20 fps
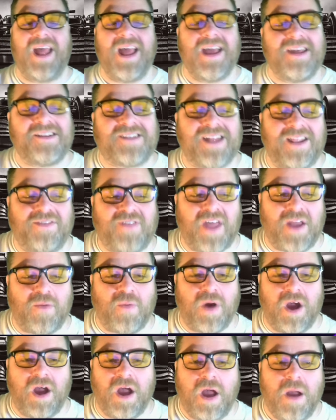said they
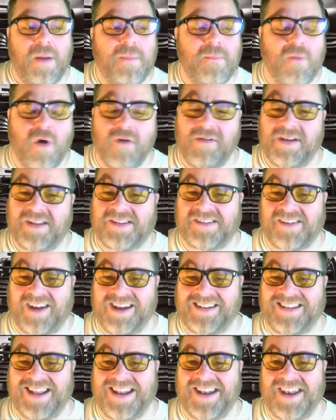were more
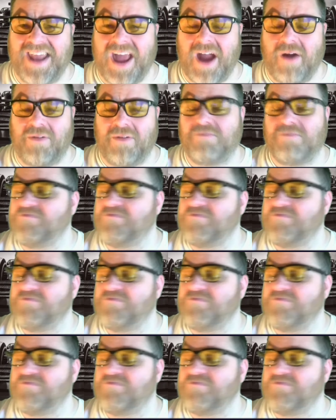excited now.